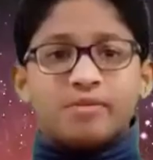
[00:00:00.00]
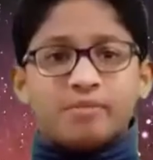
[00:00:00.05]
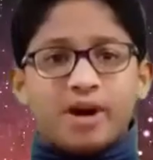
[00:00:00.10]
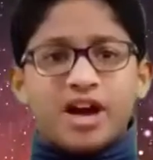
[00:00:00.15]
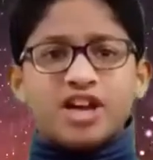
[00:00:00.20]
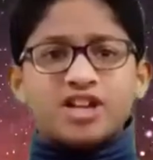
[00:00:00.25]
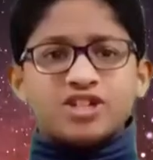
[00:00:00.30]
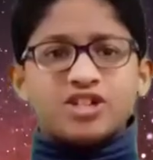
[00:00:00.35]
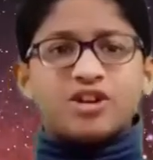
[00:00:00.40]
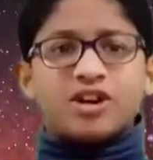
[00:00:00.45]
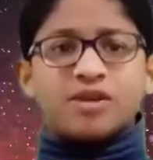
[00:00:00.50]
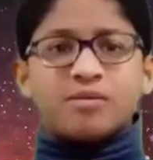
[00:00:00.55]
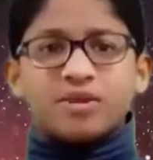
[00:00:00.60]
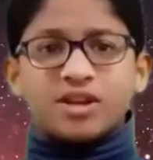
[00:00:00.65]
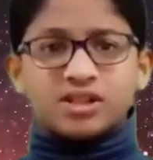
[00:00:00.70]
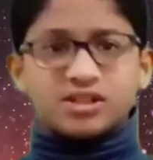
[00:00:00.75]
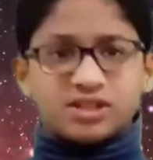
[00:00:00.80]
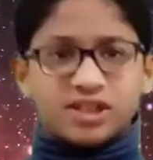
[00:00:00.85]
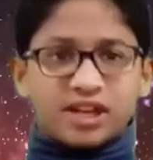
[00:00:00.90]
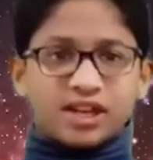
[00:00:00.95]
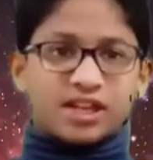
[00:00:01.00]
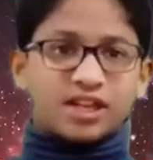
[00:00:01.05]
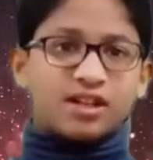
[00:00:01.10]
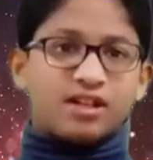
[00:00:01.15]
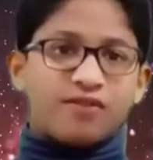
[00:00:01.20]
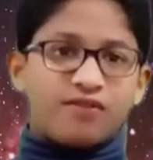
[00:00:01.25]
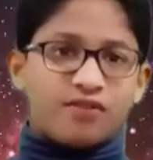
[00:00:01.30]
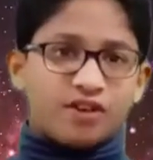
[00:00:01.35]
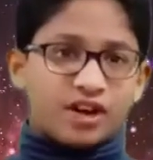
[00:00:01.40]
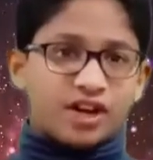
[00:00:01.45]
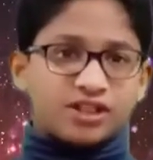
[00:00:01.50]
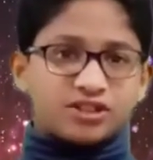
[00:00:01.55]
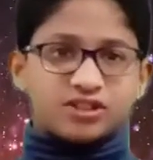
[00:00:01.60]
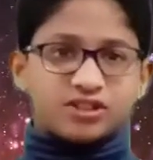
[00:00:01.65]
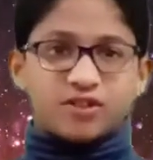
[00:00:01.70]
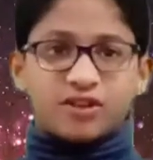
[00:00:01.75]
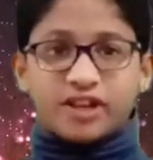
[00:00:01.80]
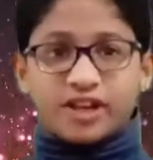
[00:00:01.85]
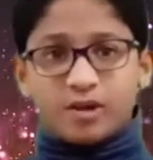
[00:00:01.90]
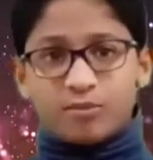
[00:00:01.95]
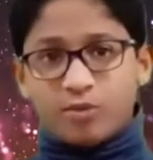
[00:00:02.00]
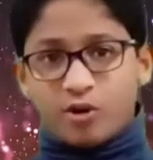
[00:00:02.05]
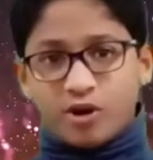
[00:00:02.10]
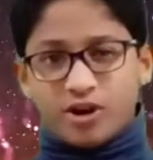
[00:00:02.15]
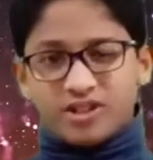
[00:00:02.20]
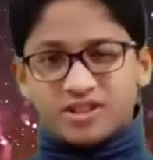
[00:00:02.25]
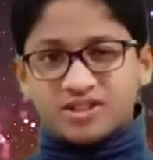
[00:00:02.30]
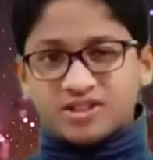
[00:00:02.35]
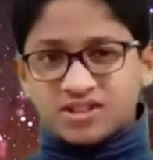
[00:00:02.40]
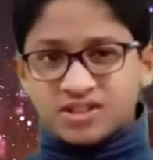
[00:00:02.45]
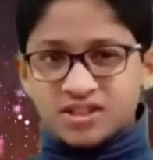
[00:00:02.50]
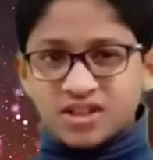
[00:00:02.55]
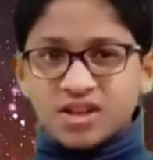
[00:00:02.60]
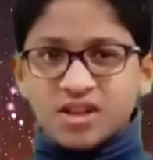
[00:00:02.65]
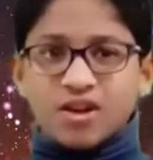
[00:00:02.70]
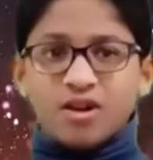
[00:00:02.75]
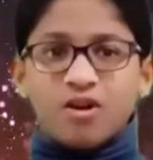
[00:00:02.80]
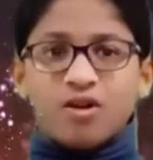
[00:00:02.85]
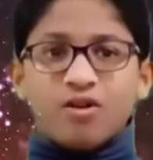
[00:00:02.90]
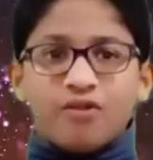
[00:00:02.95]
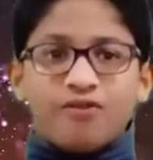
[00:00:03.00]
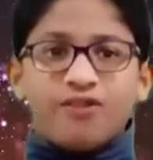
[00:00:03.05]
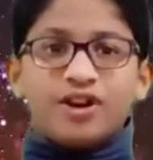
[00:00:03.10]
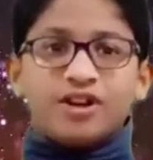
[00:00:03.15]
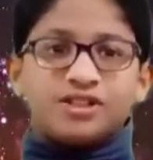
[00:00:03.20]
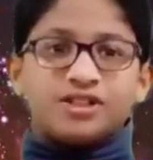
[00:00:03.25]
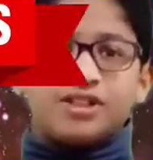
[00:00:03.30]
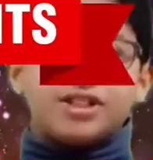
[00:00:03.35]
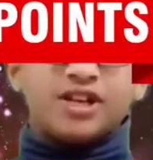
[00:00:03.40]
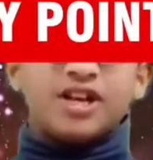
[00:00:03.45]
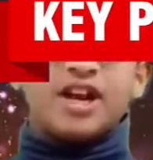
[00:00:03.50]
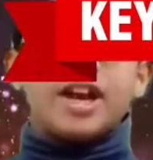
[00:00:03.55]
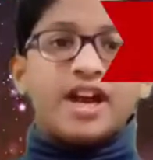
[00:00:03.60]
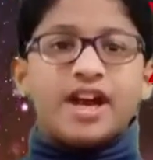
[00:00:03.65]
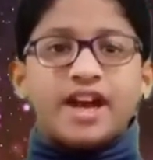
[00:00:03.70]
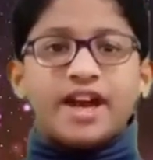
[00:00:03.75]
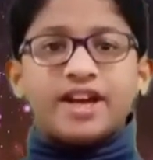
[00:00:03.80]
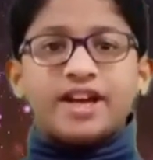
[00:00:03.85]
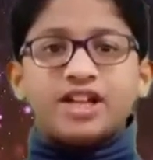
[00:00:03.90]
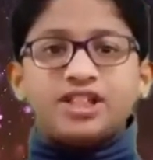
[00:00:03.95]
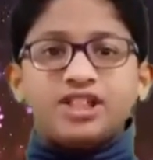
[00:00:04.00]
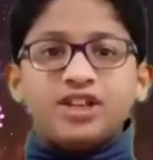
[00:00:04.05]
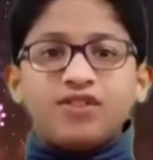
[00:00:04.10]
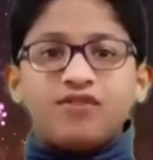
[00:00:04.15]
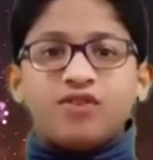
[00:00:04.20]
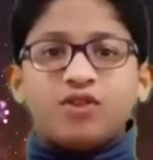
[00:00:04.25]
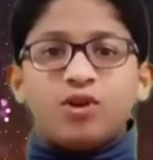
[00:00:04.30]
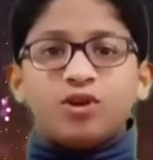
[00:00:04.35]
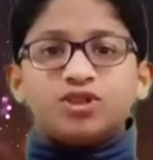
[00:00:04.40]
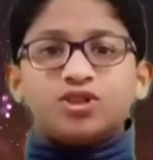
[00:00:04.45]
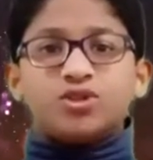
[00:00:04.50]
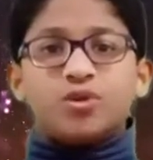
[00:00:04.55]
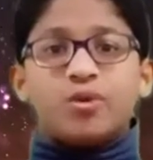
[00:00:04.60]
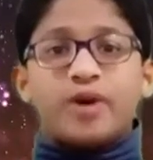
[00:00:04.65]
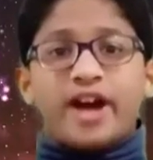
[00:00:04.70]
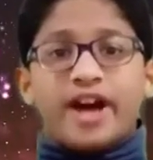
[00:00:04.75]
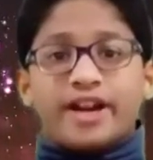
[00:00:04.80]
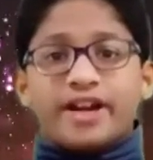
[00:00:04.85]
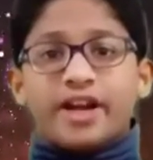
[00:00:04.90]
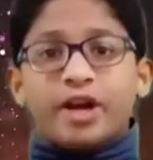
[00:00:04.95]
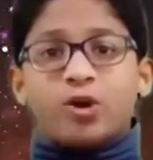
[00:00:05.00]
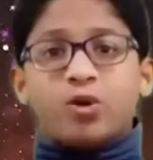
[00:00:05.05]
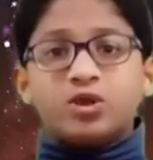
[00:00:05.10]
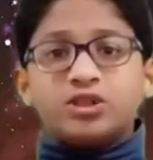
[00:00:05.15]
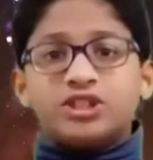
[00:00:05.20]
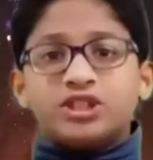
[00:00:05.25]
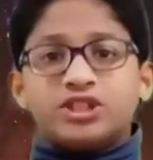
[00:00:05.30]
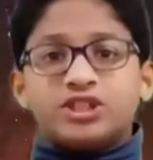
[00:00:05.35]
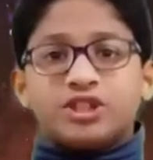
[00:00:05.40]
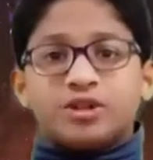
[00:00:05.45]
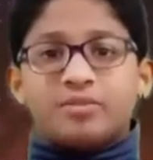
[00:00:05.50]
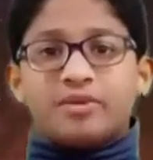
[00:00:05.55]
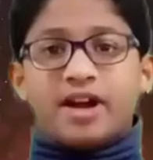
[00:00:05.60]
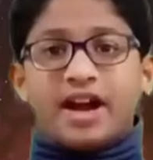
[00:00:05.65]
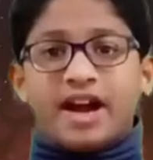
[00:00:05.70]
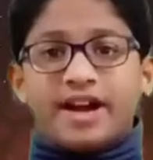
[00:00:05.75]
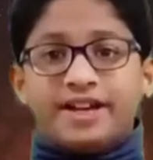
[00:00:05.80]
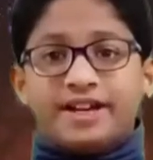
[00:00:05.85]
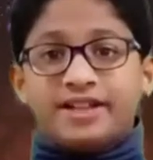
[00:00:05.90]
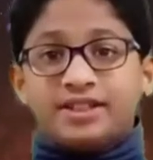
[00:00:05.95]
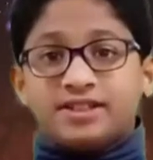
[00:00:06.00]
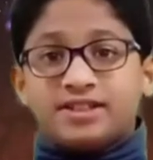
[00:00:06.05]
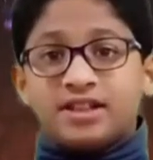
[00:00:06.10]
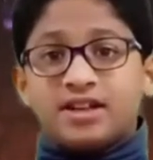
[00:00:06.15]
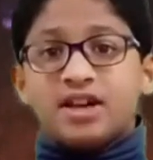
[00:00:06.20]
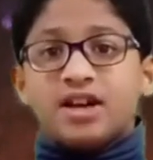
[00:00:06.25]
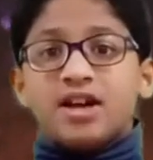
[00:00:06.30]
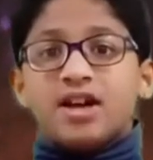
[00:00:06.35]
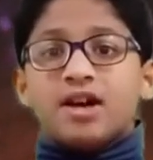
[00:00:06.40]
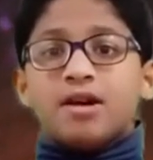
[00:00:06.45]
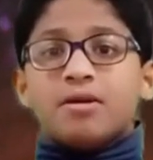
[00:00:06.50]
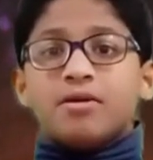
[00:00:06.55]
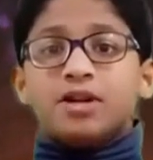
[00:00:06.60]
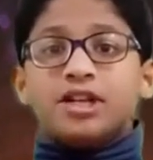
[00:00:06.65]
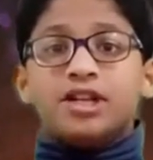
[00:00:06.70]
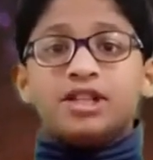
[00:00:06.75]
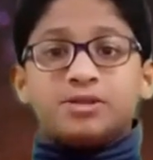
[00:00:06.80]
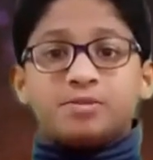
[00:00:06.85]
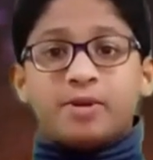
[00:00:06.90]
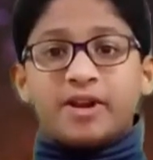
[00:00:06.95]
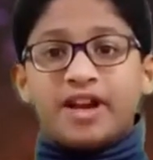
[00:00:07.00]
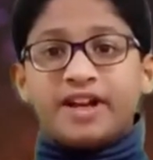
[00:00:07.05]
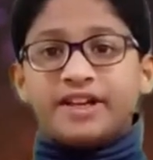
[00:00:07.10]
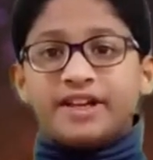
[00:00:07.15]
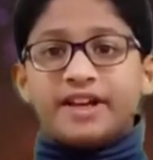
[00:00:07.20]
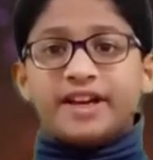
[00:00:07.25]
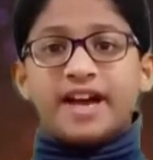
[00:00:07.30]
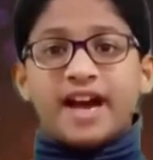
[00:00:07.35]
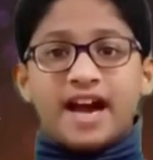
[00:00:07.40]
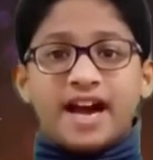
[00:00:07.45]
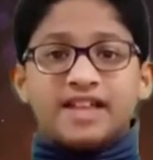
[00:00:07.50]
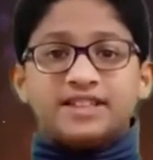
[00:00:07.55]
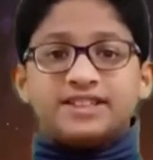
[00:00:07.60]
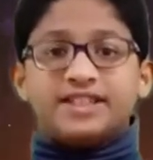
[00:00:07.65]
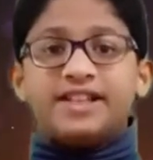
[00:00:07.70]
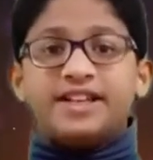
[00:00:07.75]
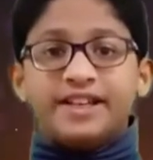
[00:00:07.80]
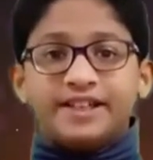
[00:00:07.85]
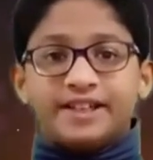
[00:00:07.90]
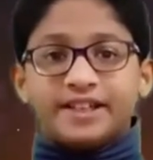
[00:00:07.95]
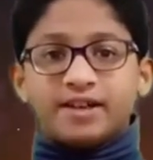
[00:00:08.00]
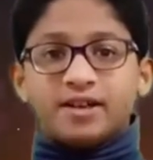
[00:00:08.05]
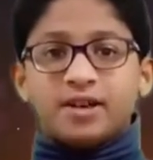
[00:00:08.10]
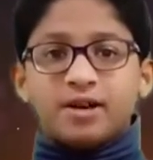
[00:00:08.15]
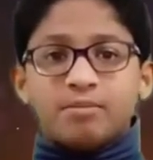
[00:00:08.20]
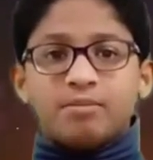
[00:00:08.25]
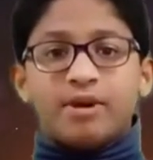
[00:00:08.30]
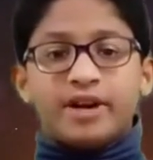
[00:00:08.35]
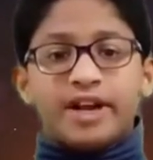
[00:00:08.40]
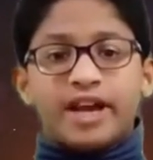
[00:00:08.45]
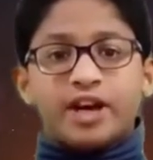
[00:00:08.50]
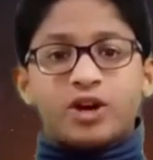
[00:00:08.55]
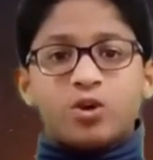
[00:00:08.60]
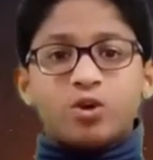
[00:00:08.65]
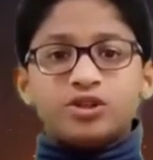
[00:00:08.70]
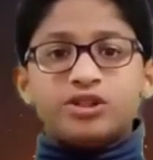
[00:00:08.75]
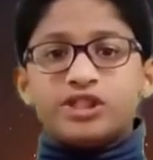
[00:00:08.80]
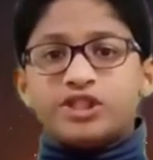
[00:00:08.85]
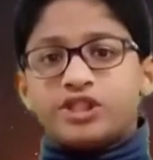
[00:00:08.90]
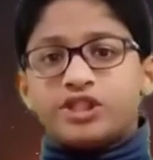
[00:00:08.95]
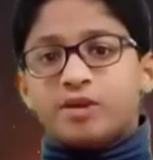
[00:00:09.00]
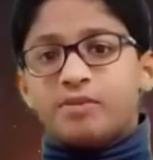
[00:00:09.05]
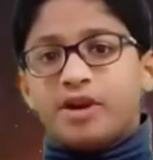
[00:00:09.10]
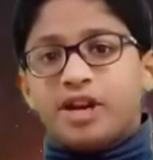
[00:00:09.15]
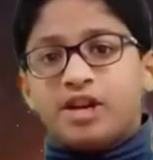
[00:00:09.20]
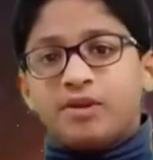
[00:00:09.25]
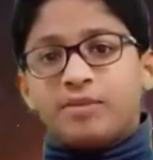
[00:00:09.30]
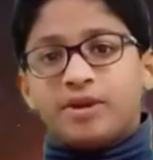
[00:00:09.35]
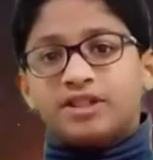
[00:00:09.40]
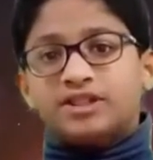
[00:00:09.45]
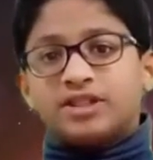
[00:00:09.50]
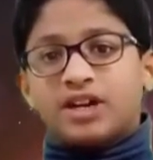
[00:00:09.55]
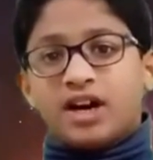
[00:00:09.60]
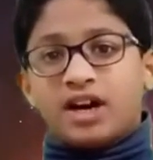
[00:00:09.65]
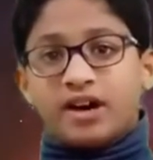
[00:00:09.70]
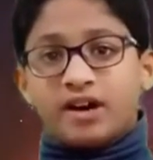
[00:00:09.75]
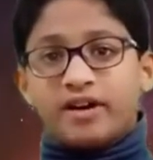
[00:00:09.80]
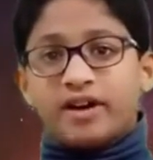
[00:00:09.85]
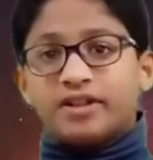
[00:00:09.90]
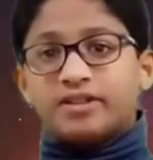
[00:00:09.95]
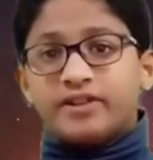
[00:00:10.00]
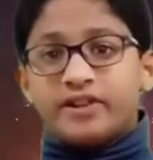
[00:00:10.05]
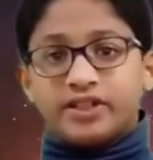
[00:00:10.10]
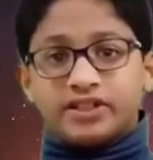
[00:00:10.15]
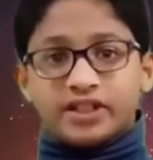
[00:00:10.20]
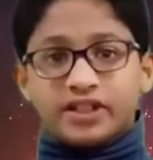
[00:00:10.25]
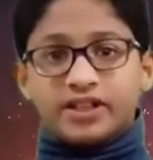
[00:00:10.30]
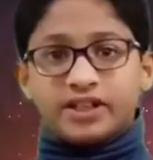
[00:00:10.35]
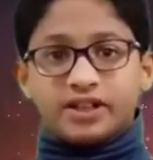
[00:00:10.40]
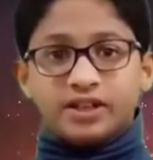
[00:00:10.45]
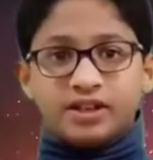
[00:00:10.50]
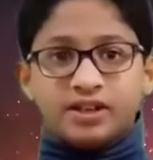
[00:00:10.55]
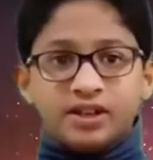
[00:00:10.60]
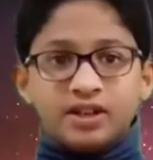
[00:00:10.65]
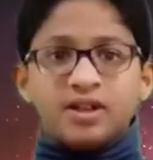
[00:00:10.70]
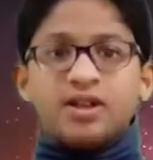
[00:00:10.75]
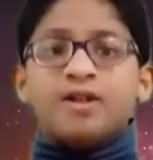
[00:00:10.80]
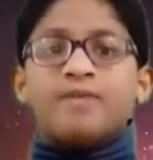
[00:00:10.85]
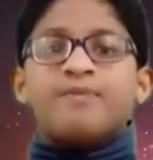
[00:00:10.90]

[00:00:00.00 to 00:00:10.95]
In biogeochemical cycle, first key points. First, energy flows through an ecosystem and is displayed as heat, but ecosystem elements are recycled.